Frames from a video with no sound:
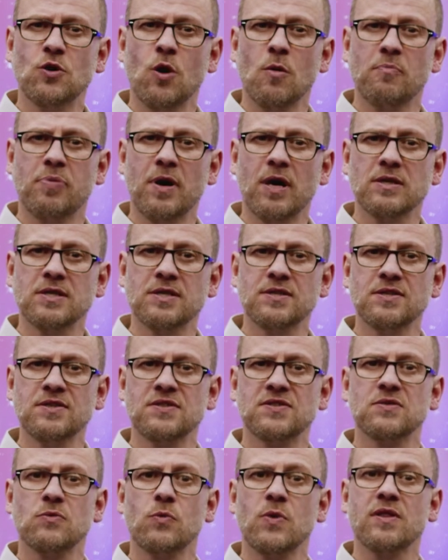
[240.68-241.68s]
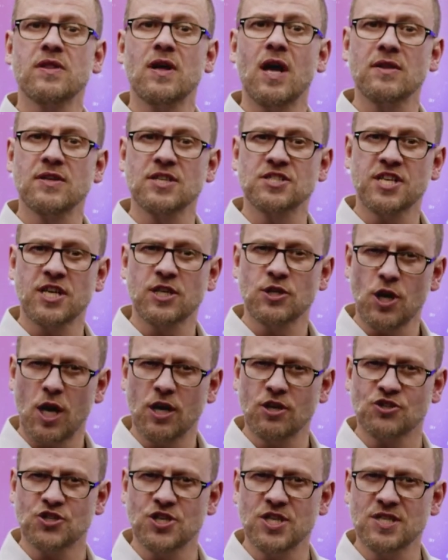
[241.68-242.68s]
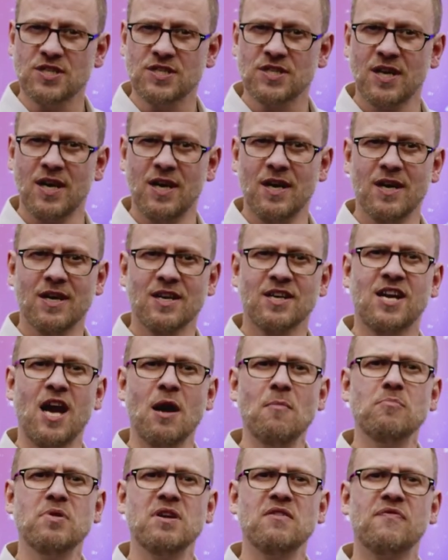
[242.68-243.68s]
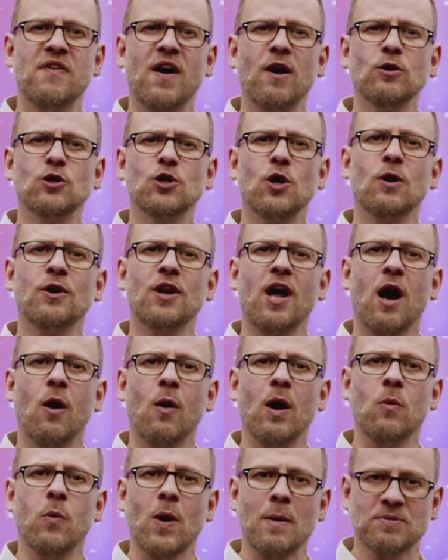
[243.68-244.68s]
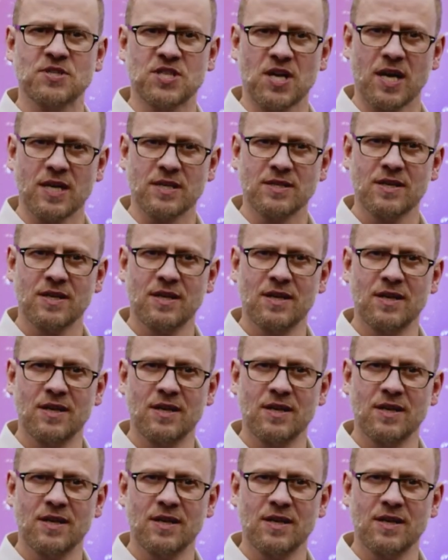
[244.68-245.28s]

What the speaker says: comparisons with other technologies, can be found on our website,